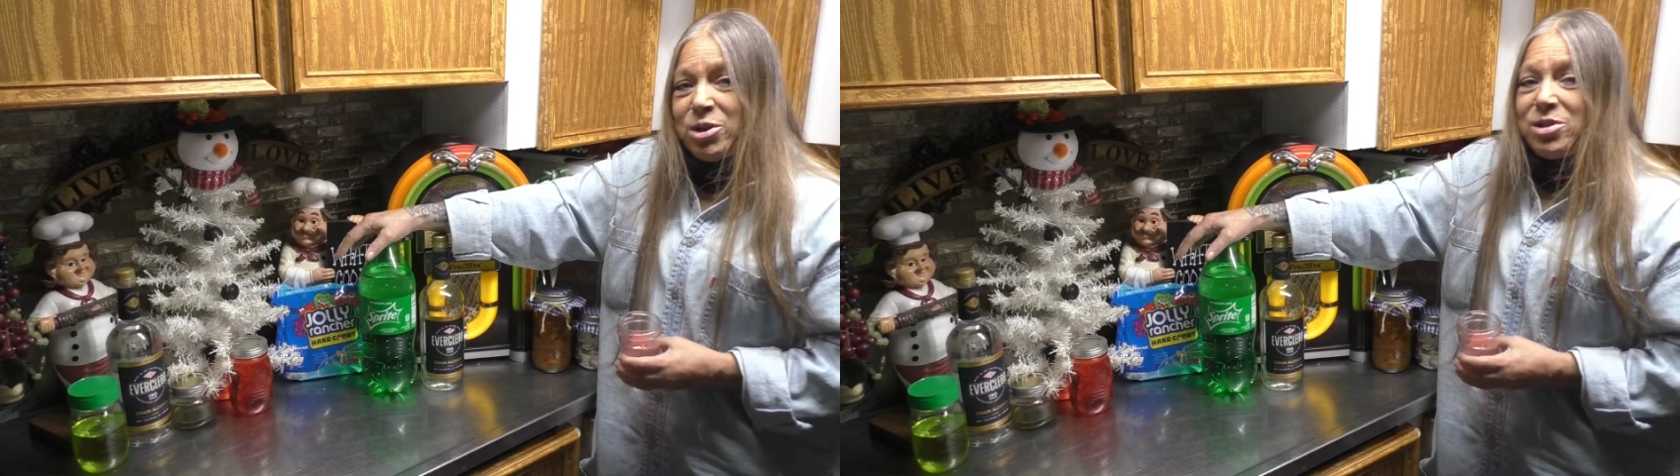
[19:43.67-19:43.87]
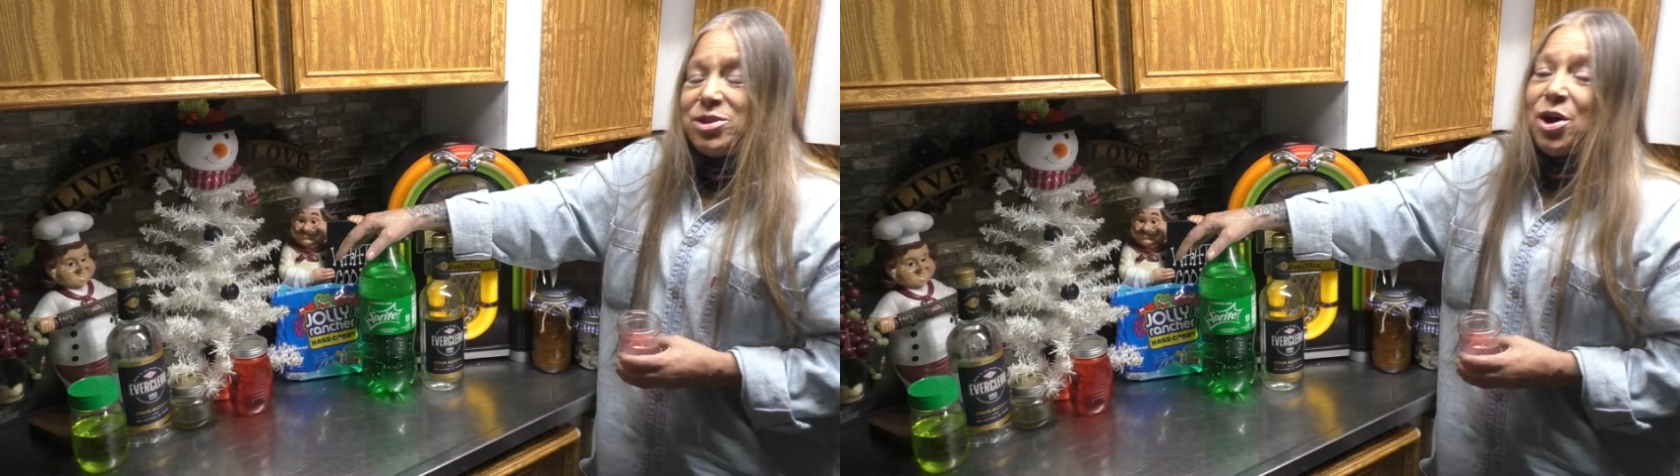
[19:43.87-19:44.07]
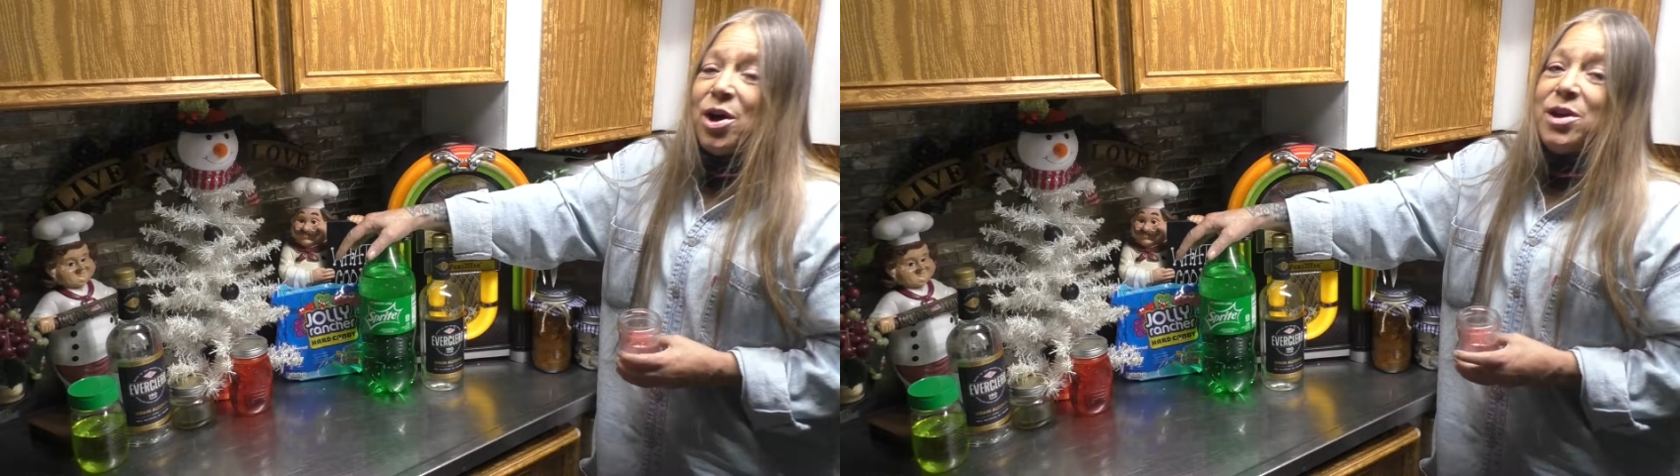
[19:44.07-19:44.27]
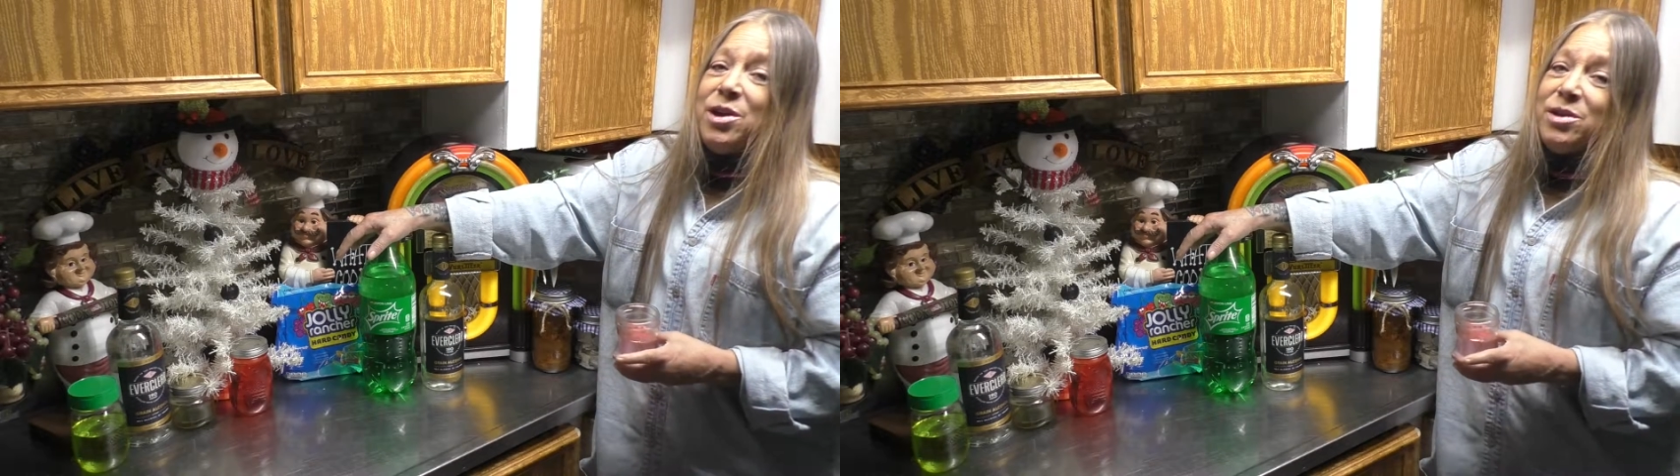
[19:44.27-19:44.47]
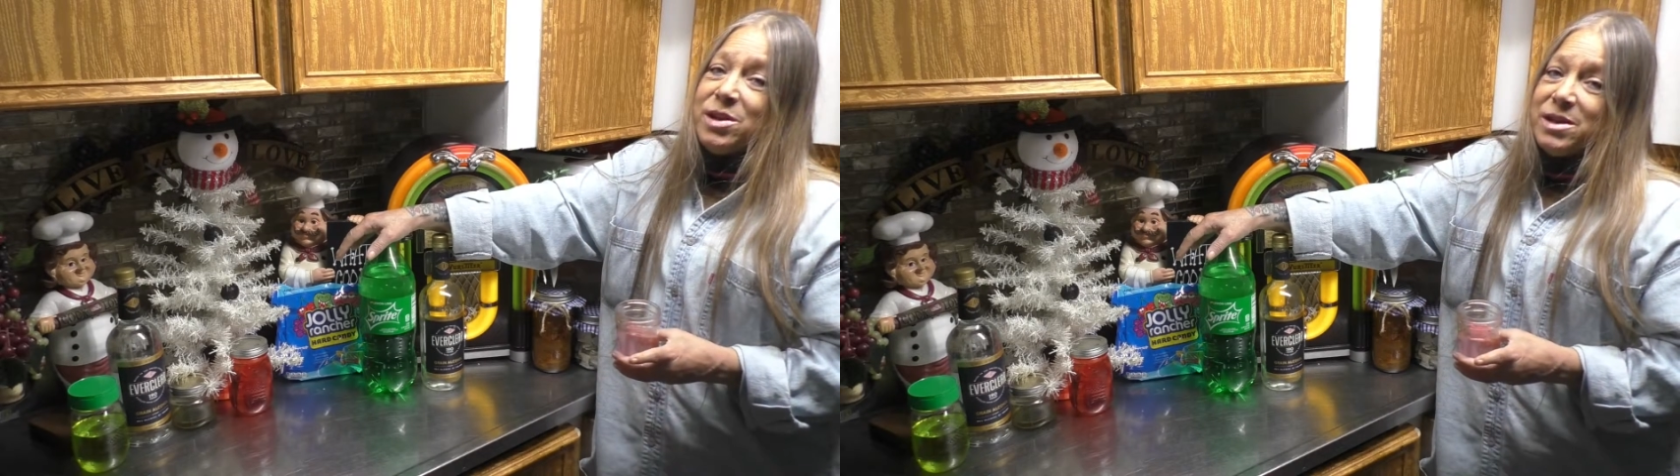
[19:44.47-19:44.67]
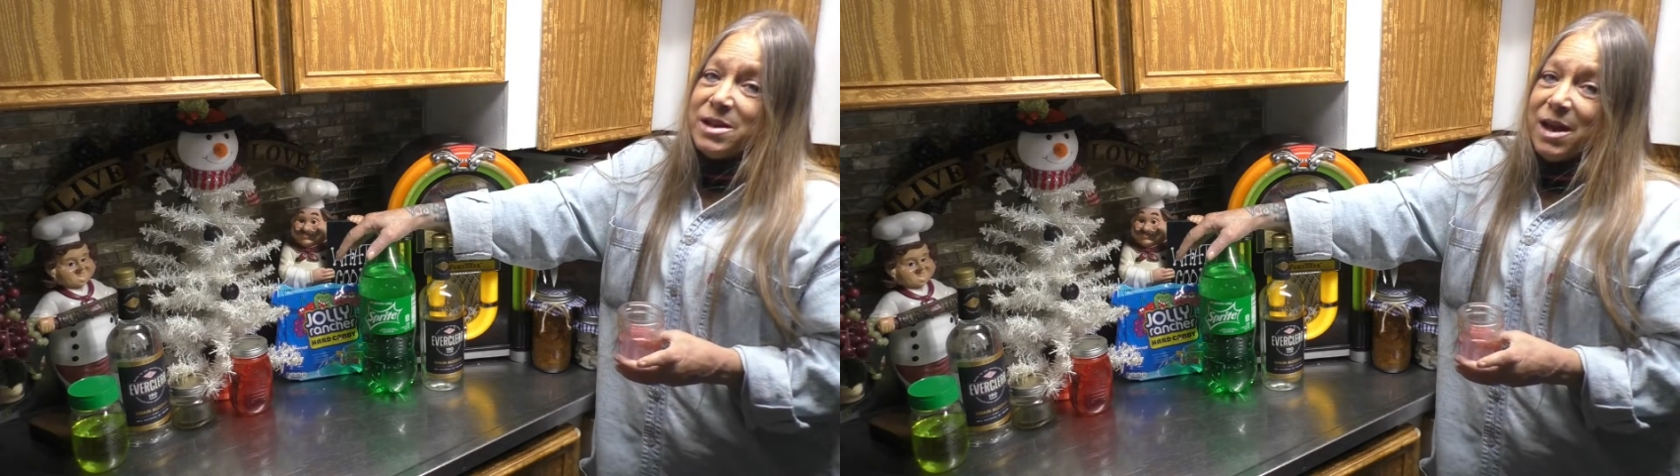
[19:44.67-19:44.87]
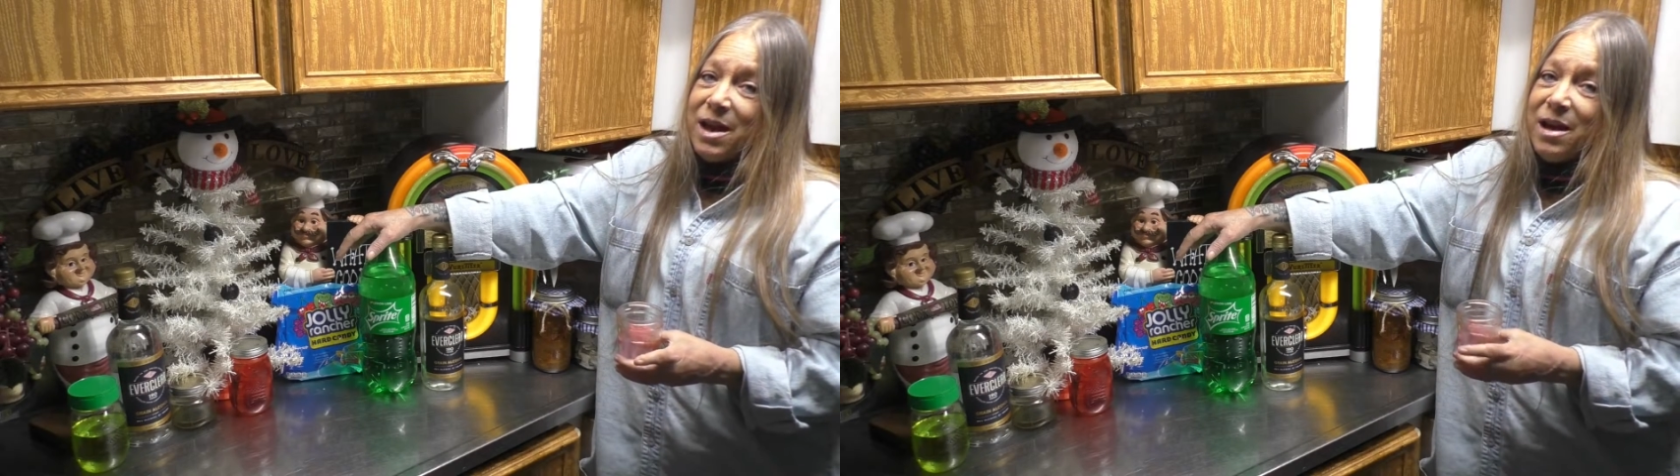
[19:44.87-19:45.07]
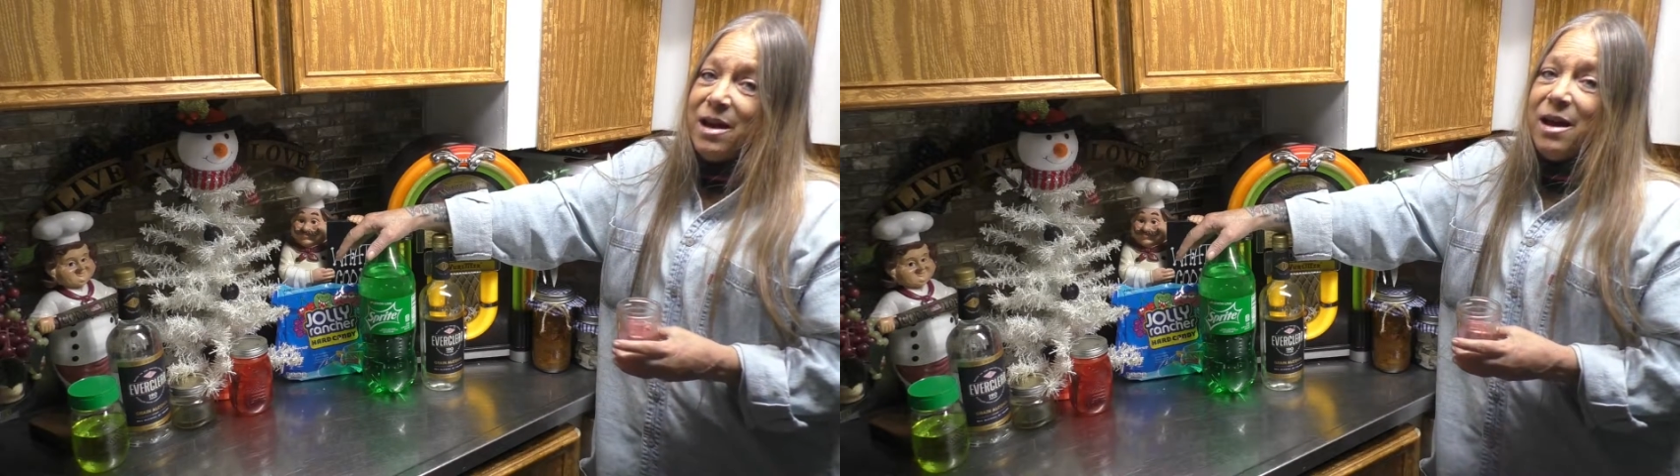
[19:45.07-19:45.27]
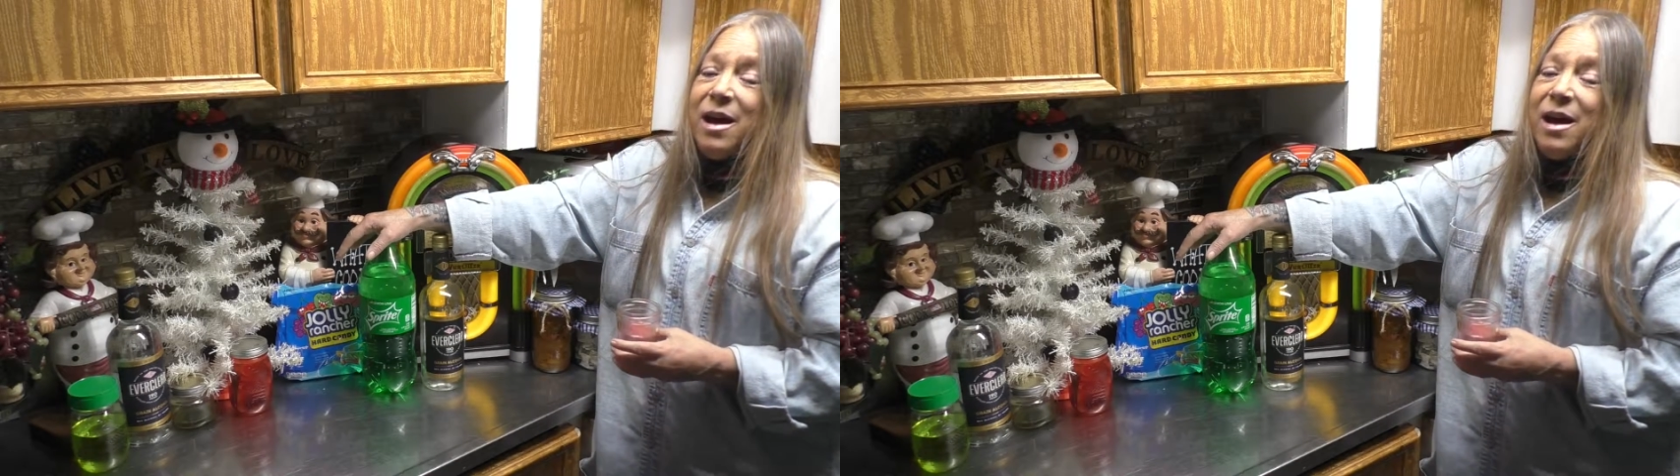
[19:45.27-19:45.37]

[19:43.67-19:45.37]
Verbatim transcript: saw here today,